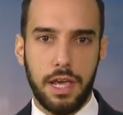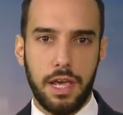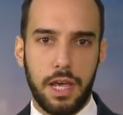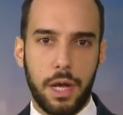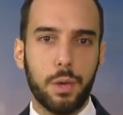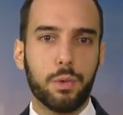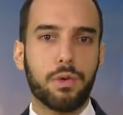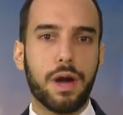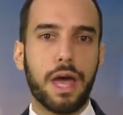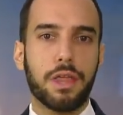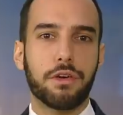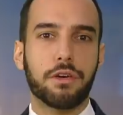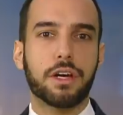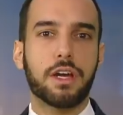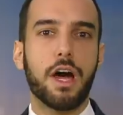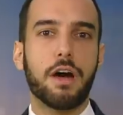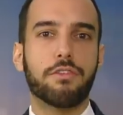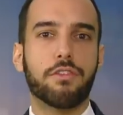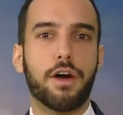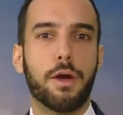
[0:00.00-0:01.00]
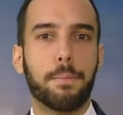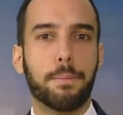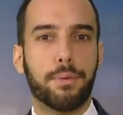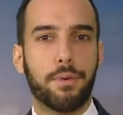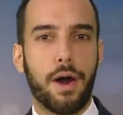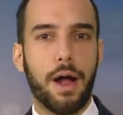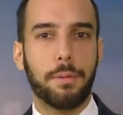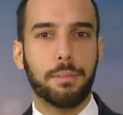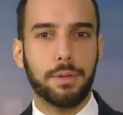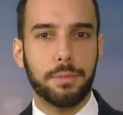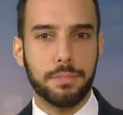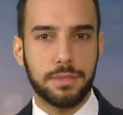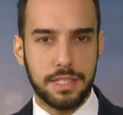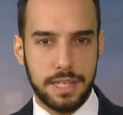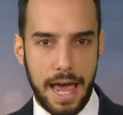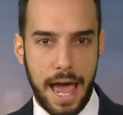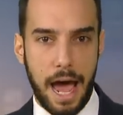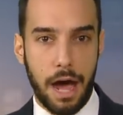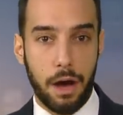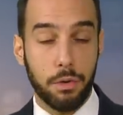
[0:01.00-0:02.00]
It would rather cover up problems
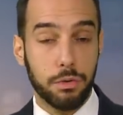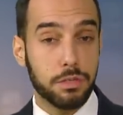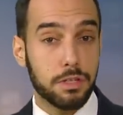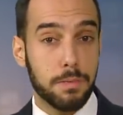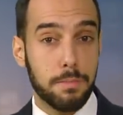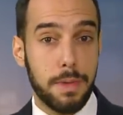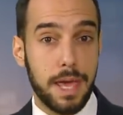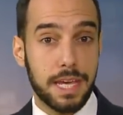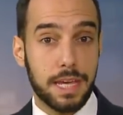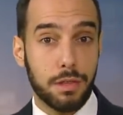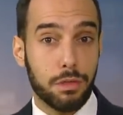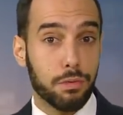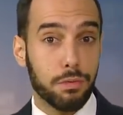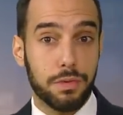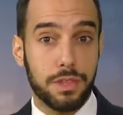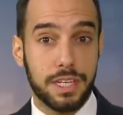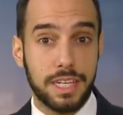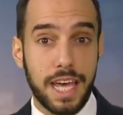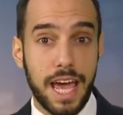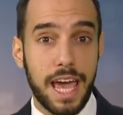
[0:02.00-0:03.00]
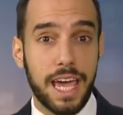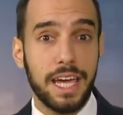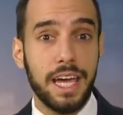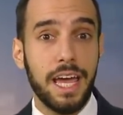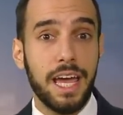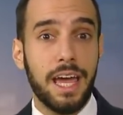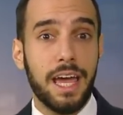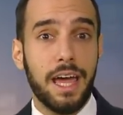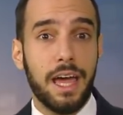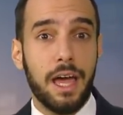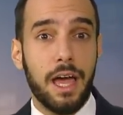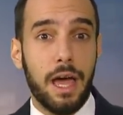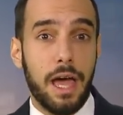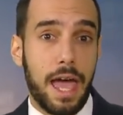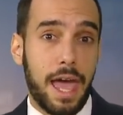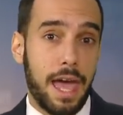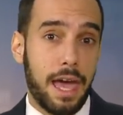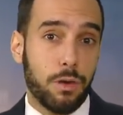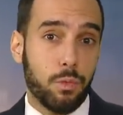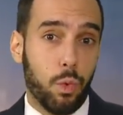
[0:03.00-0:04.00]
now to make it through the day,
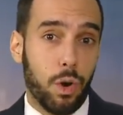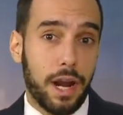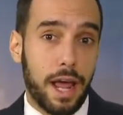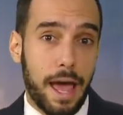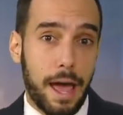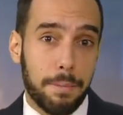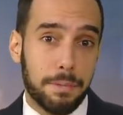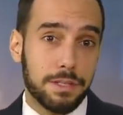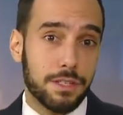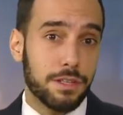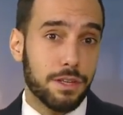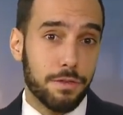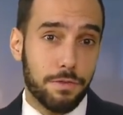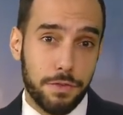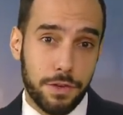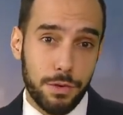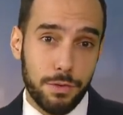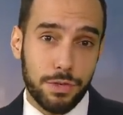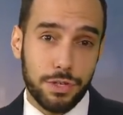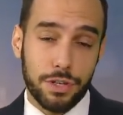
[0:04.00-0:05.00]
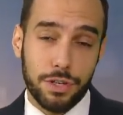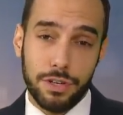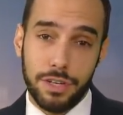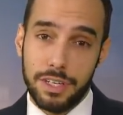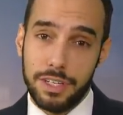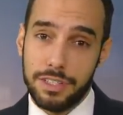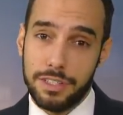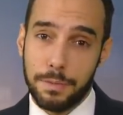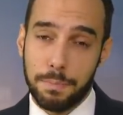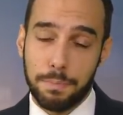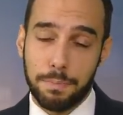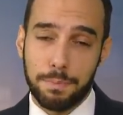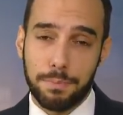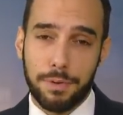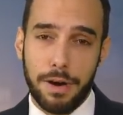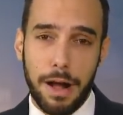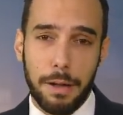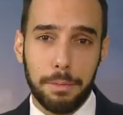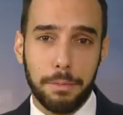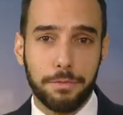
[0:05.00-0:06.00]
and what happens in the future is a
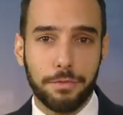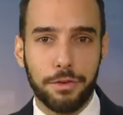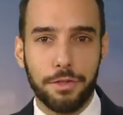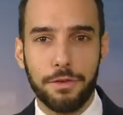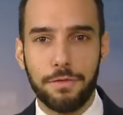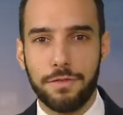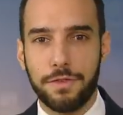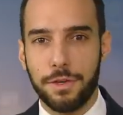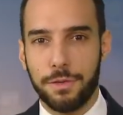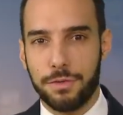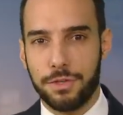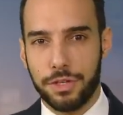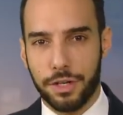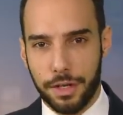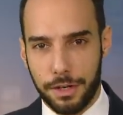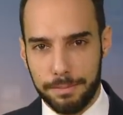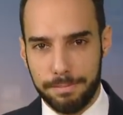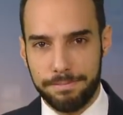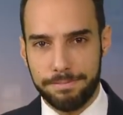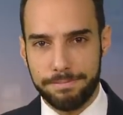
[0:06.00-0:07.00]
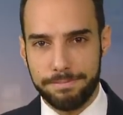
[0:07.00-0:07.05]
problem for the future.